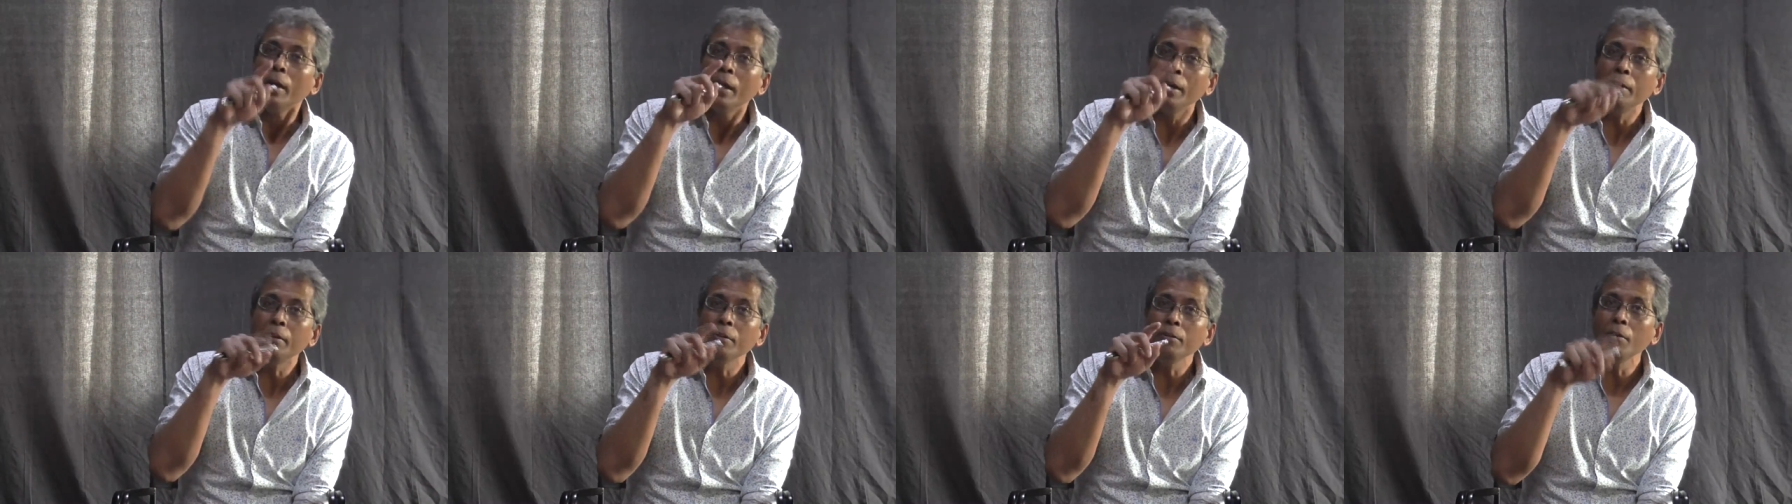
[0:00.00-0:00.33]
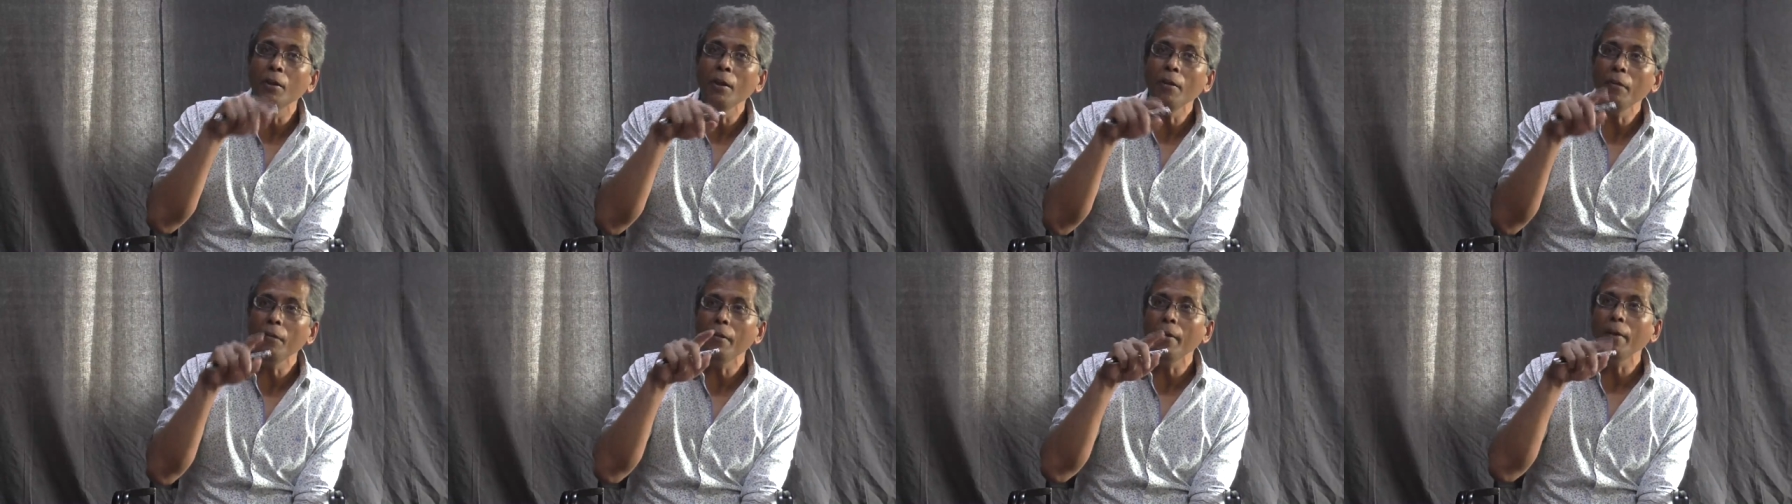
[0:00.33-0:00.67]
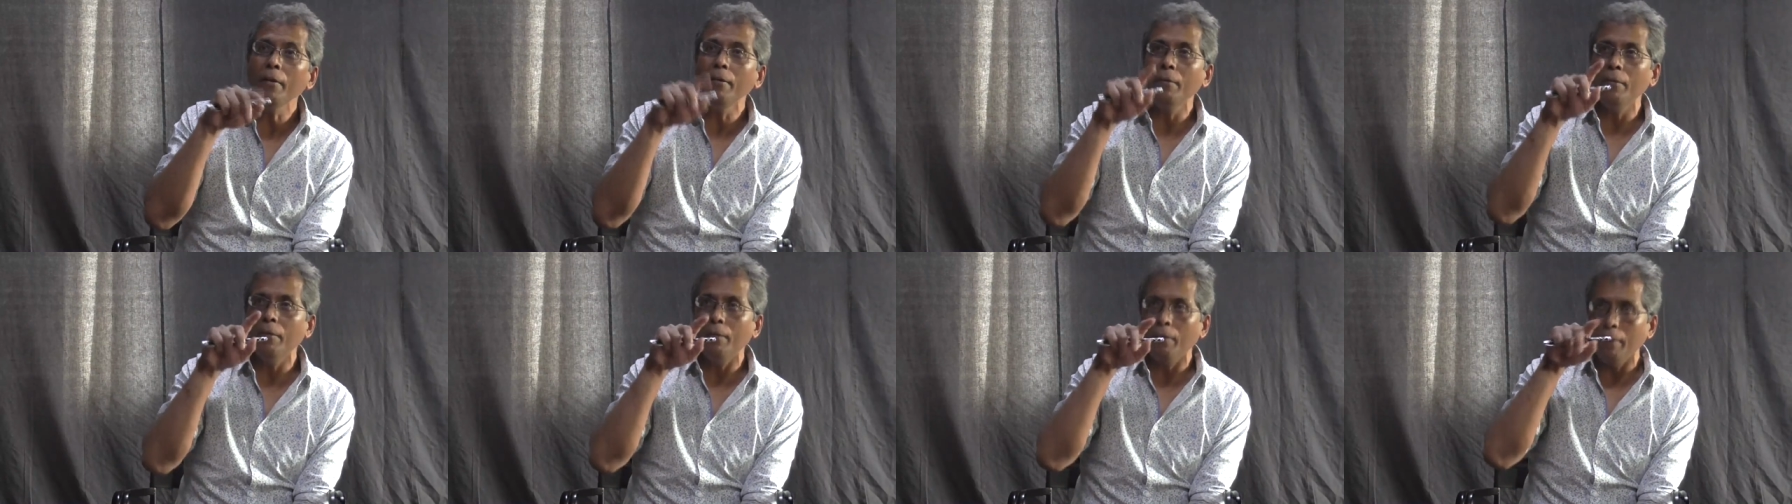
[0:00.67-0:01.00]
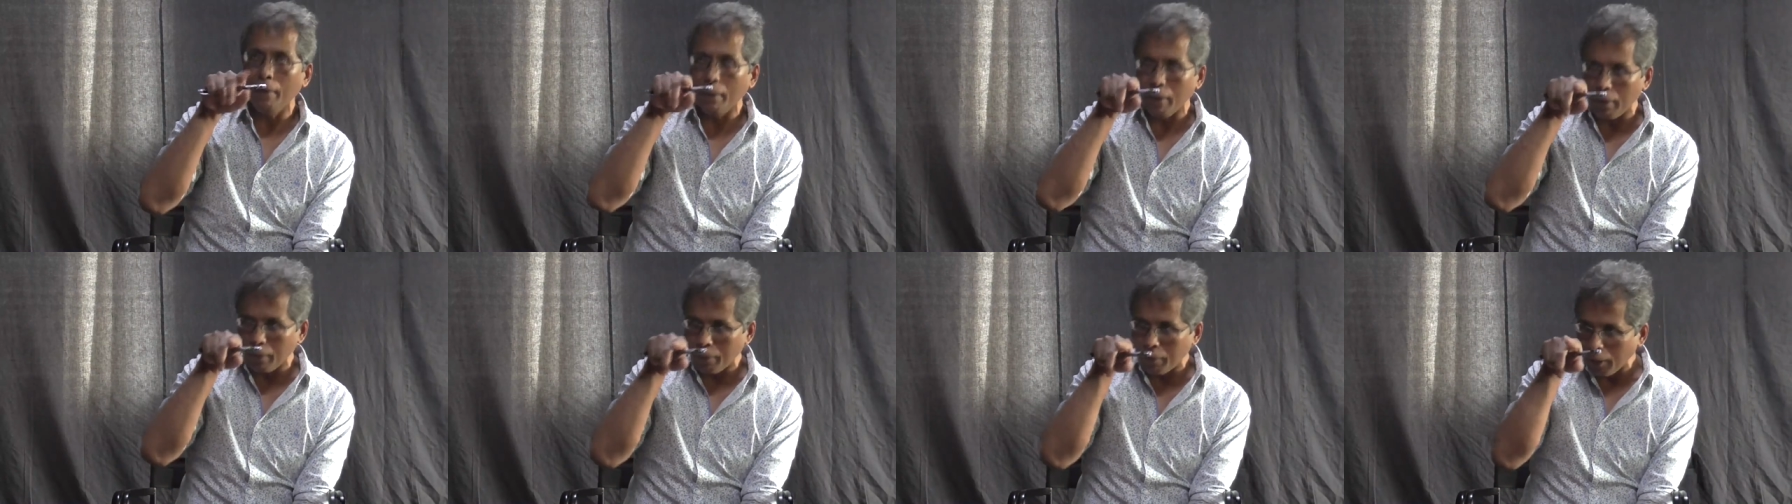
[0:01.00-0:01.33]
it is not that
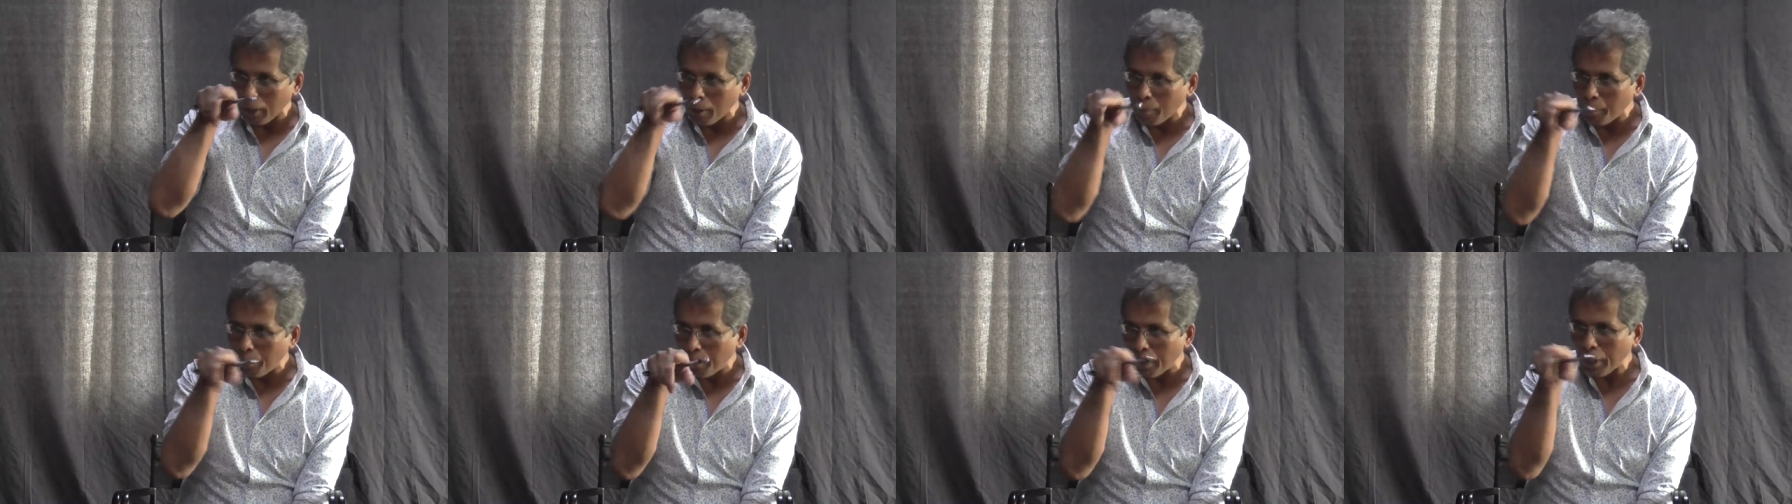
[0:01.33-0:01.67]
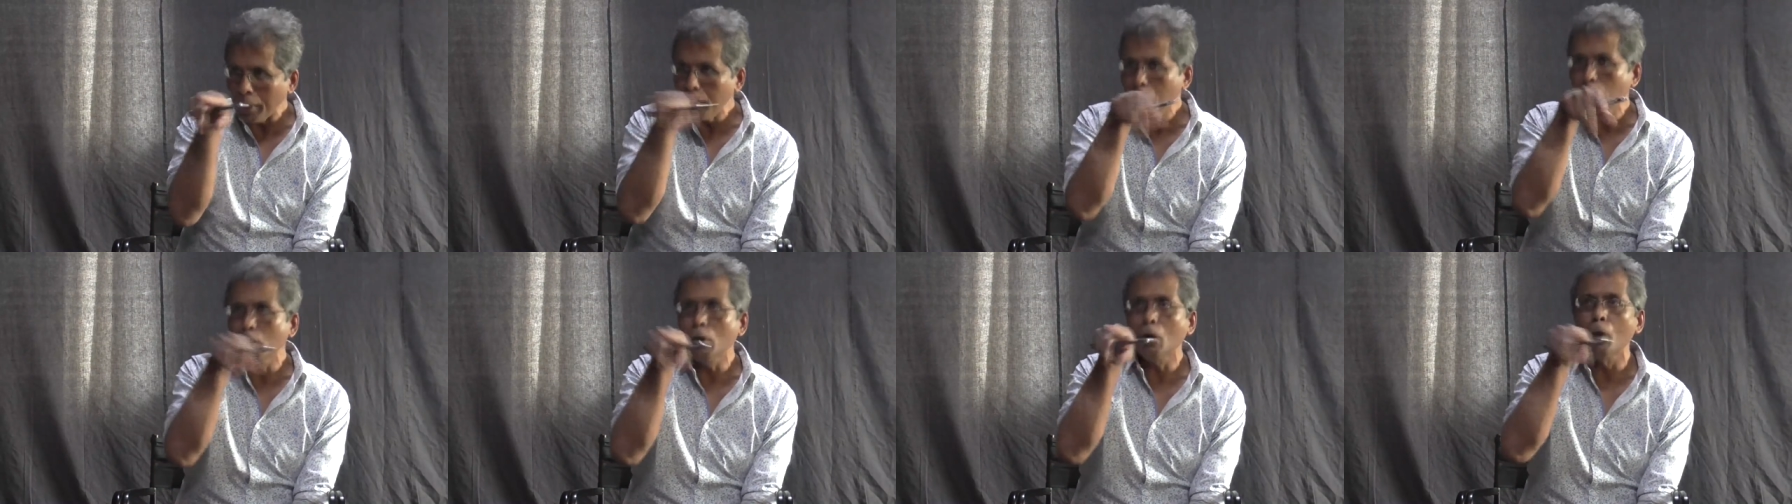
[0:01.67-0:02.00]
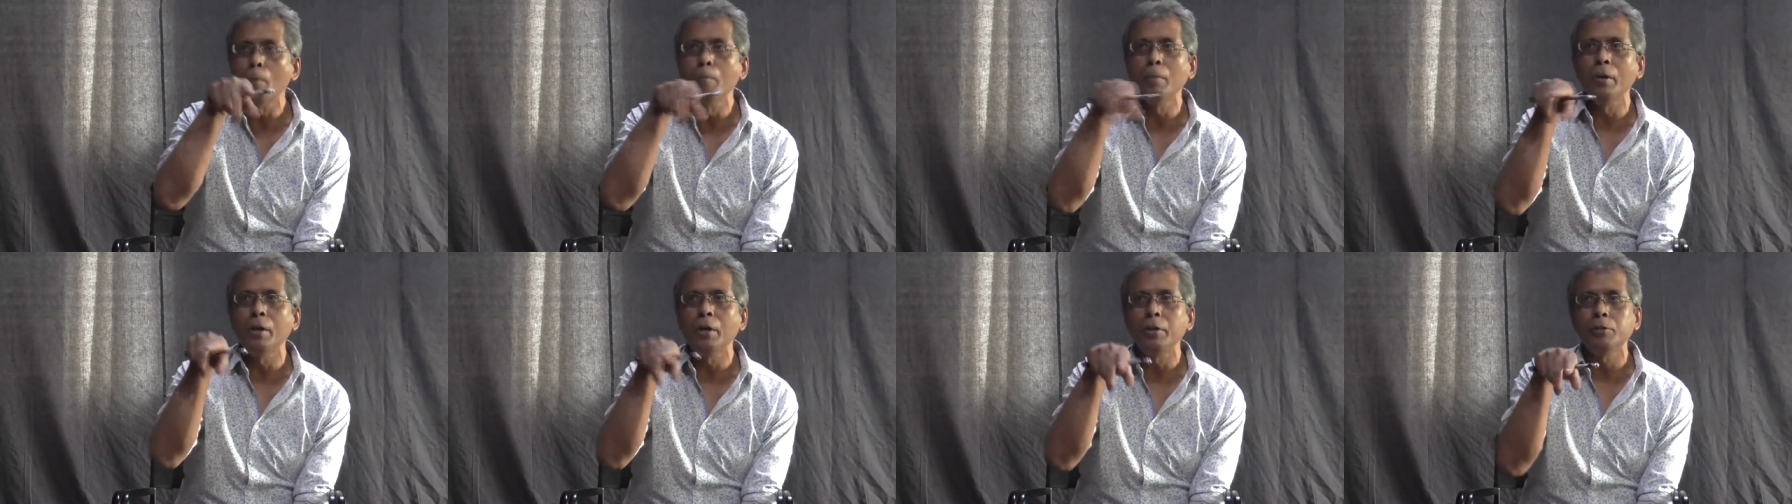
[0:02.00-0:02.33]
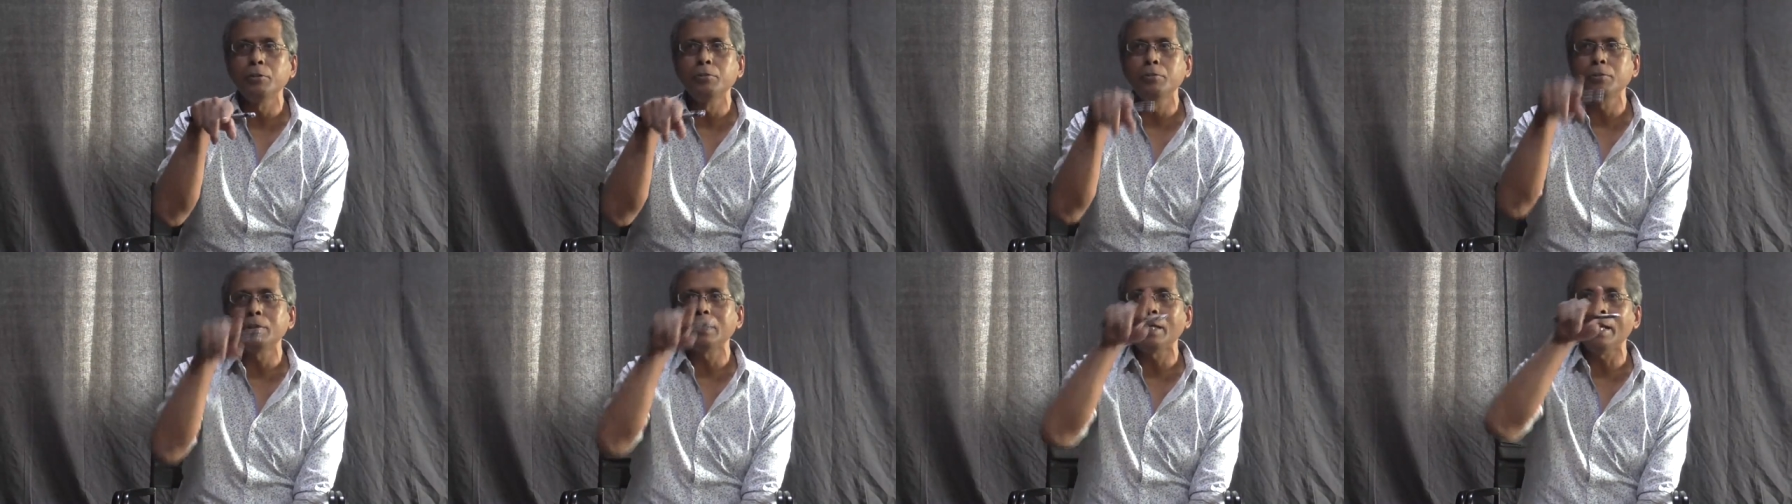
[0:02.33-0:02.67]
the empirical
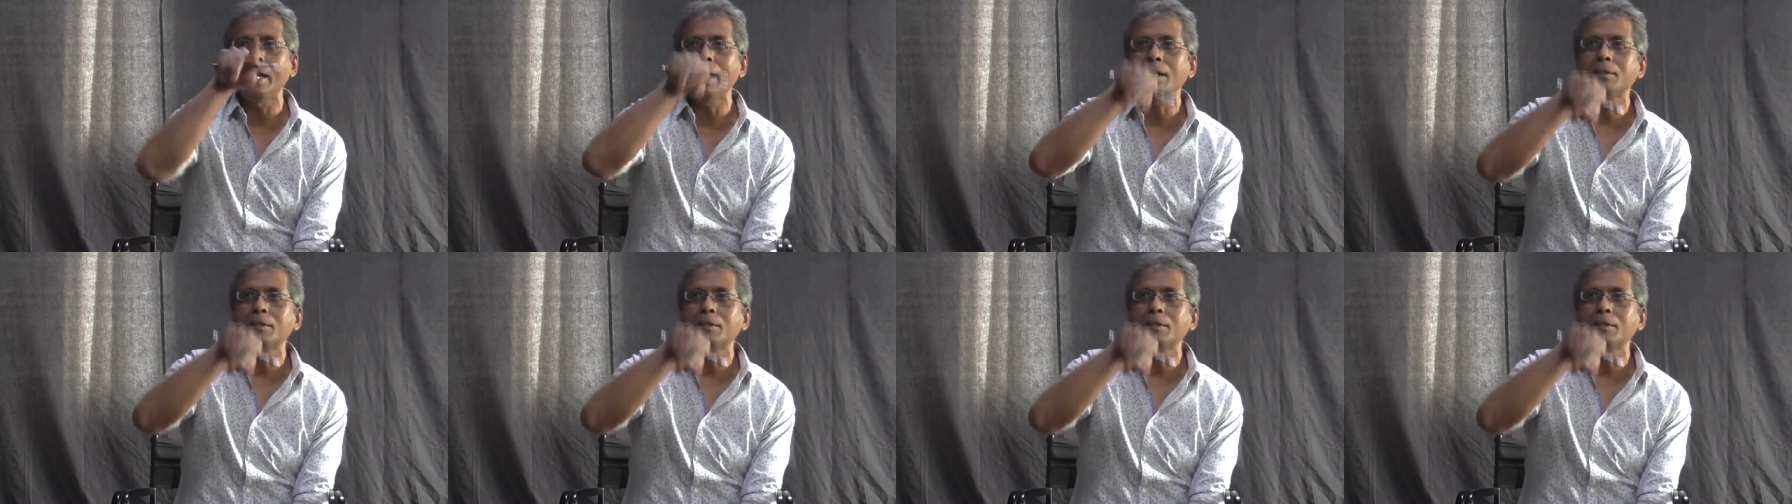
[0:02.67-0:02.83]
combinations which